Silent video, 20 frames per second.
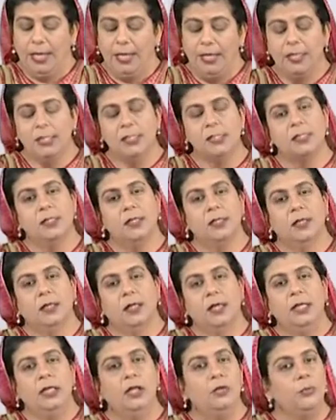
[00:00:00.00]
It
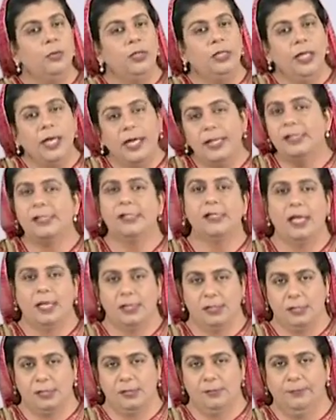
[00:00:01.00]
illuminates
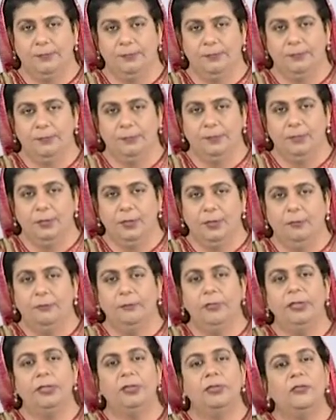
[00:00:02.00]
us
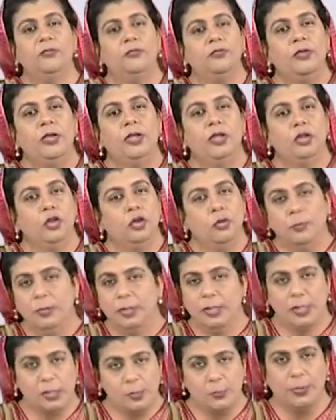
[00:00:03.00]
with different
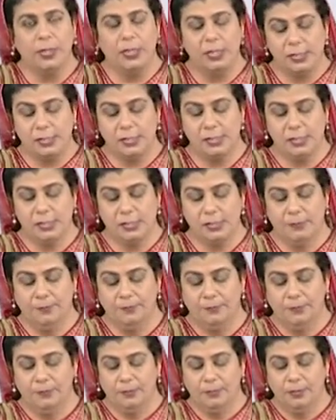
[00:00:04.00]
human experiences,
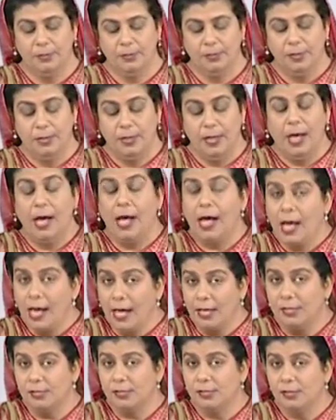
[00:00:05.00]

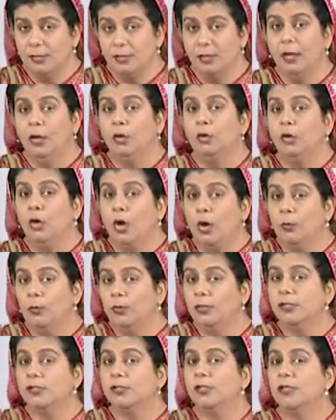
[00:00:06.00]
and
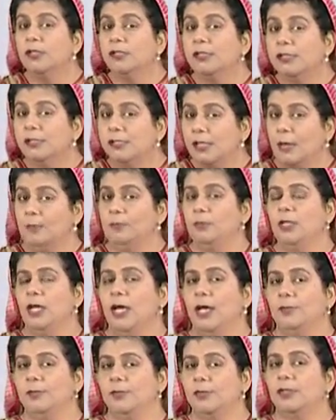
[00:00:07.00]
novels
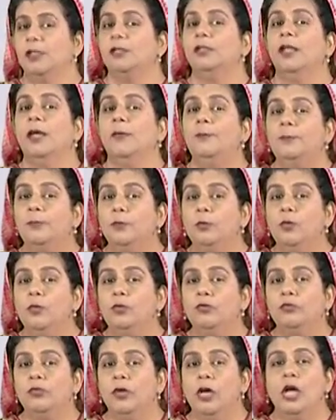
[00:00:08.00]
sometimes they
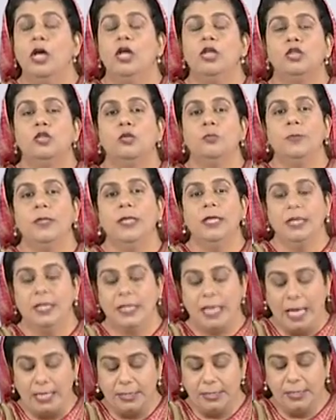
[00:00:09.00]
prove to be a
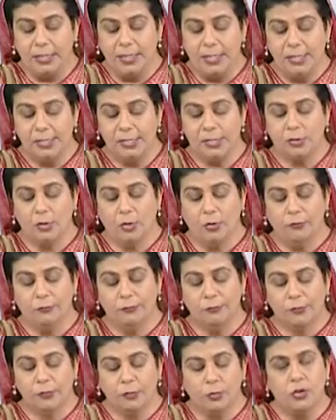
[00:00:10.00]
catalyst of
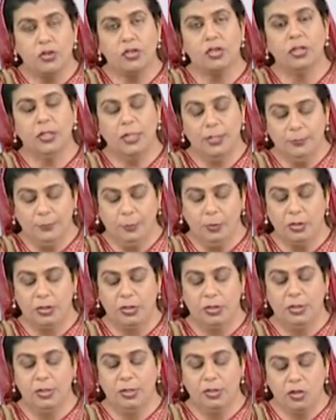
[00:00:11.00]
social and
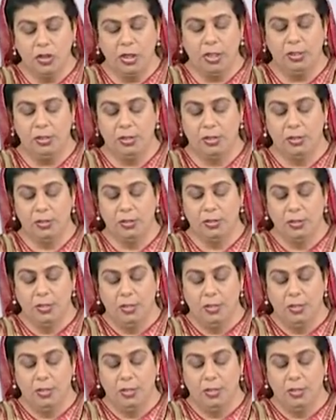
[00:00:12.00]
political change,